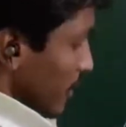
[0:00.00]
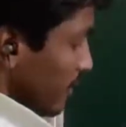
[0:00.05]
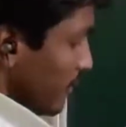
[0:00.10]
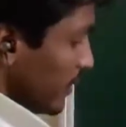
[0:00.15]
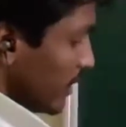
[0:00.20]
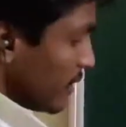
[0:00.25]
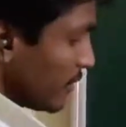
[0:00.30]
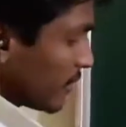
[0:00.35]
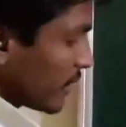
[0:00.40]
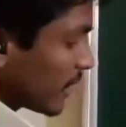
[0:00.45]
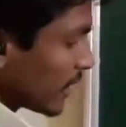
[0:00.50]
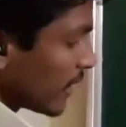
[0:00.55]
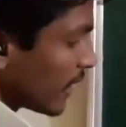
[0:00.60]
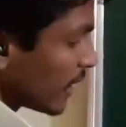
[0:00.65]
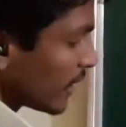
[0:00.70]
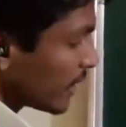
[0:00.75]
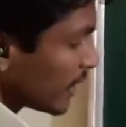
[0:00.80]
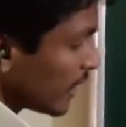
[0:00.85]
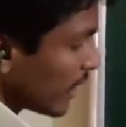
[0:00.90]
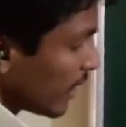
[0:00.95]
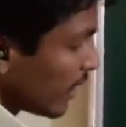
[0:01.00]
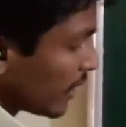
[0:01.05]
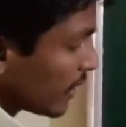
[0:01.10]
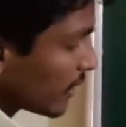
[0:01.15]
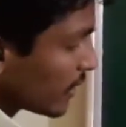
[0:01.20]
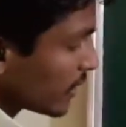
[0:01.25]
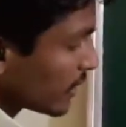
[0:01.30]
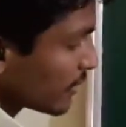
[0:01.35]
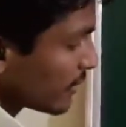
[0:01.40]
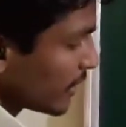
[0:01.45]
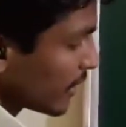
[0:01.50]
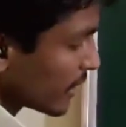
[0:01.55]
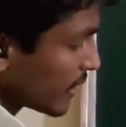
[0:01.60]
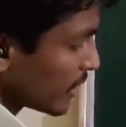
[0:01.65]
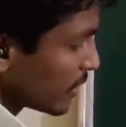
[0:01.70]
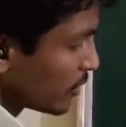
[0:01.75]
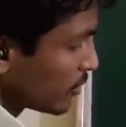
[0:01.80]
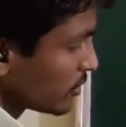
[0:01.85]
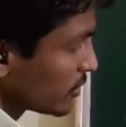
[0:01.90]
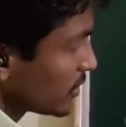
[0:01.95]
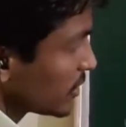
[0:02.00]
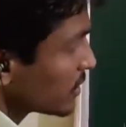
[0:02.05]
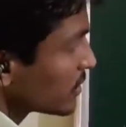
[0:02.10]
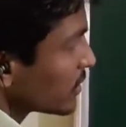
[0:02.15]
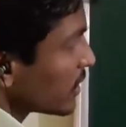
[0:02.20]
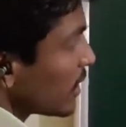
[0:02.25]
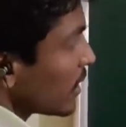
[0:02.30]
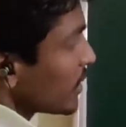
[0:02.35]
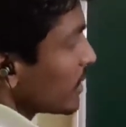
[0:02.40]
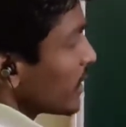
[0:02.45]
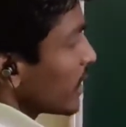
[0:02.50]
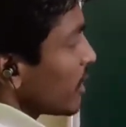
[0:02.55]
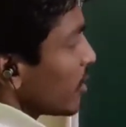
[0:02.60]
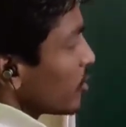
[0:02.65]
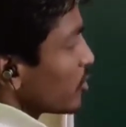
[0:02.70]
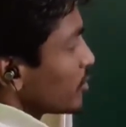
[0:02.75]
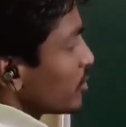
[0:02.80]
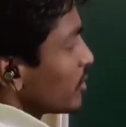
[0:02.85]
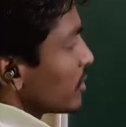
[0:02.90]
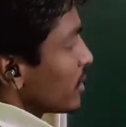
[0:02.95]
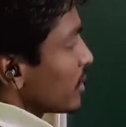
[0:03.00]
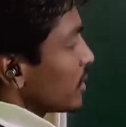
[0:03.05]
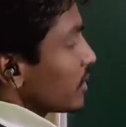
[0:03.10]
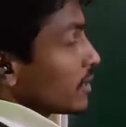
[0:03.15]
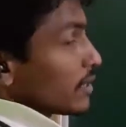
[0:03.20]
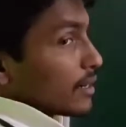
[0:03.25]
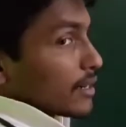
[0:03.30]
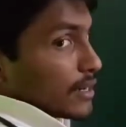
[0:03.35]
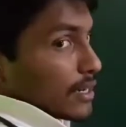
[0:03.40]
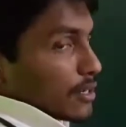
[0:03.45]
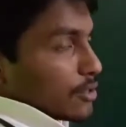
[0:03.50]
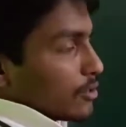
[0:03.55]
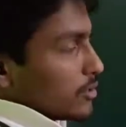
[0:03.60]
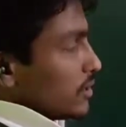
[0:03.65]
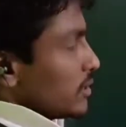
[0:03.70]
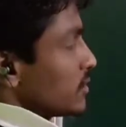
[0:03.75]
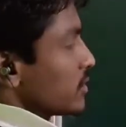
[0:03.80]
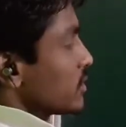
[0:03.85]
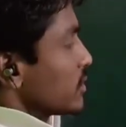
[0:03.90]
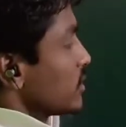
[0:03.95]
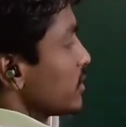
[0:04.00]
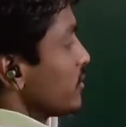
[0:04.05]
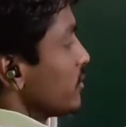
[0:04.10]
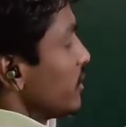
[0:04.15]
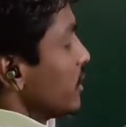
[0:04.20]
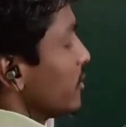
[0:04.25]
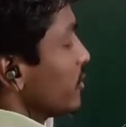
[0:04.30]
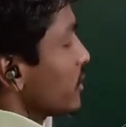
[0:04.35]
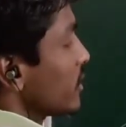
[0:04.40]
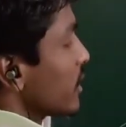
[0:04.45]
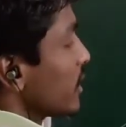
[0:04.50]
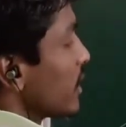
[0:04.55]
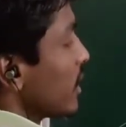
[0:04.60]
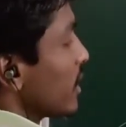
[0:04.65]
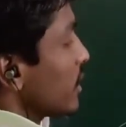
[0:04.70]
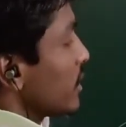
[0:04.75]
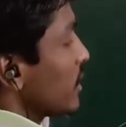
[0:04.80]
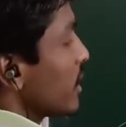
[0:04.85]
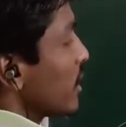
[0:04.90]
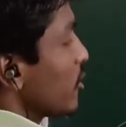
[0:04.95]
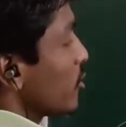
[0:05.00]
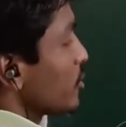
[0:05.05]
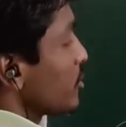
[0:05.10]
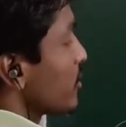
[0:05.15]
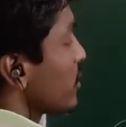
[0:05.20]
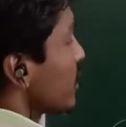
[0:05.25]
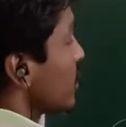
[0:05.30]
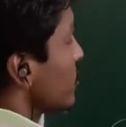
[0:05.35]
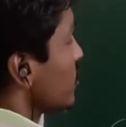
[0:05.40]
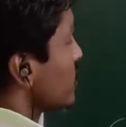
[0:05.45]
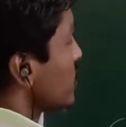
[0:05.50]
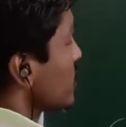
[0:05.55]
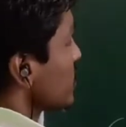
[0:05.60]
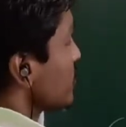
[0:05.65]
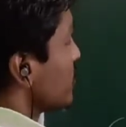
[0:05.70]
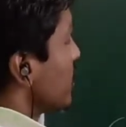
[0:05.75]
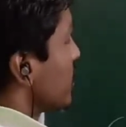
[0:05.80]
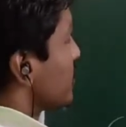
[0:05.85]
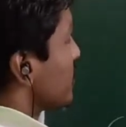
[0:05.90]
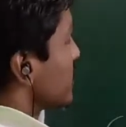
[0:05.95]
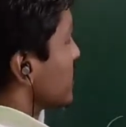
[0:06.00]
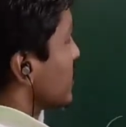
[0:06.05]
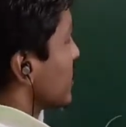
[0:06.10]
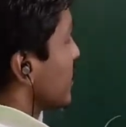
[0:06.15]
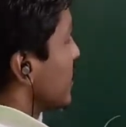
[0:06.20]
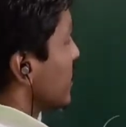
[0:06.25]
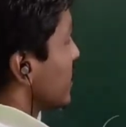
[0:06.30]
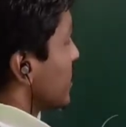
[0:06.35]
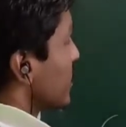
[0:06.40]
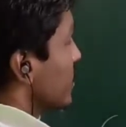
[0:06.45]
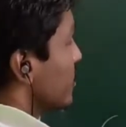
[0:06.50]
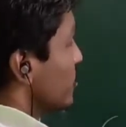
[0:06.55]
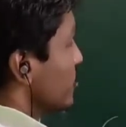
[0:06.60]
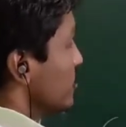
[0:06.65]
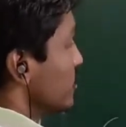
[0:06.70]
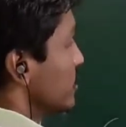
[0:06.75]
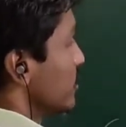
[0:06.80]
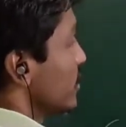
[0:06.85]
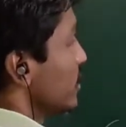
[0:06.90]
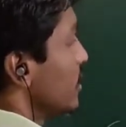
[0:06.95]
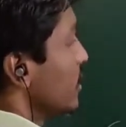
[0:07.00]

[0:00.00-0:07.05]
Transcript: Whenever the heart rate will reduces, cardiac output reduces. Whenever the cardiac output reduces, blood pressure gets reduced.